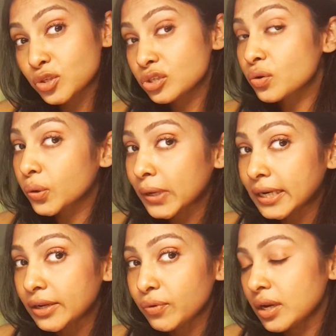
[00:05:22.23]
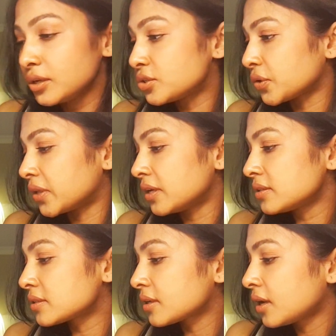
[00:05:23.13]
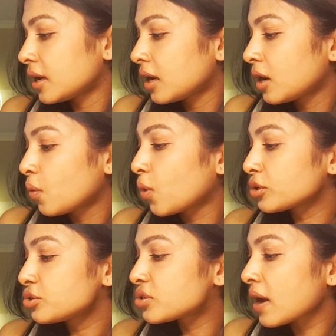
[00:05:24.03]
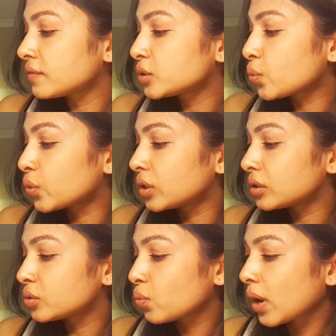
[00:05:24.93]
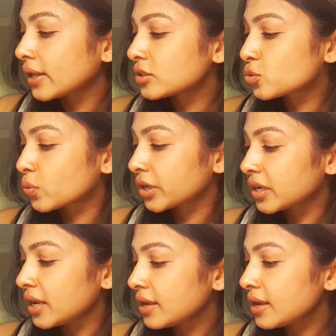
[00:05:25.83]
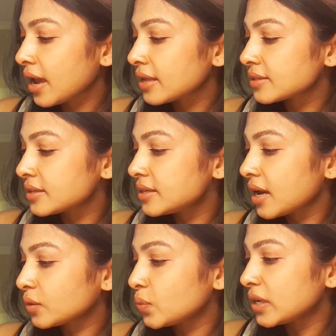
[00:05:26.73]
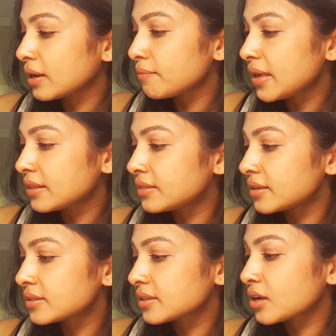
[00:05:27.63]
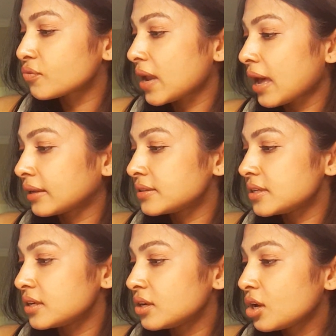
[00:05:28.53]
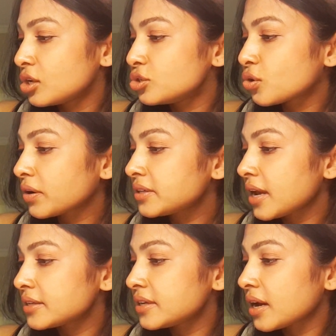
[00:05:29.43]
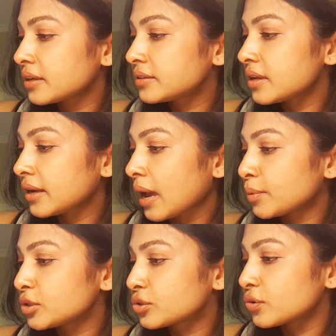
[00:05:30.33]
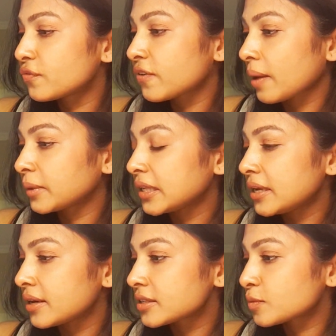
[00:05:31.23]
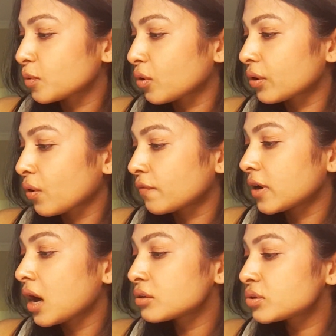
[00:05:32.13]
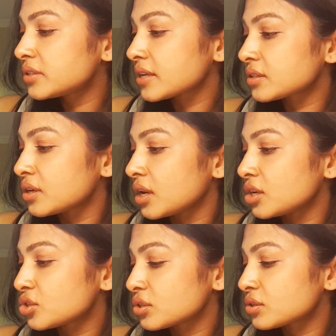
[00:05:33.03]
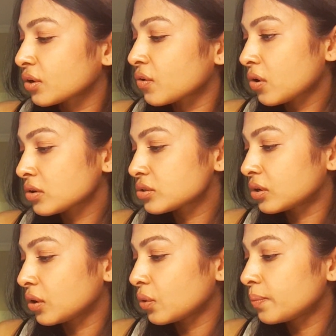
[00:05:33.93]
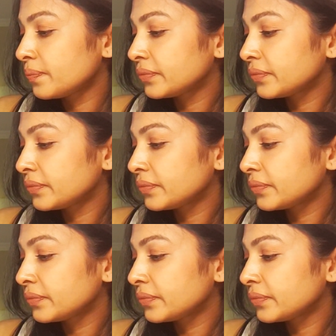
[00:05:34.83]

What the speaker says: just gonna quickly read into this. Want to travel the world whilst working? As Etihad, we can make this a reality. Join the Etihad cabin crew family and explore over 100 destinations across the globe.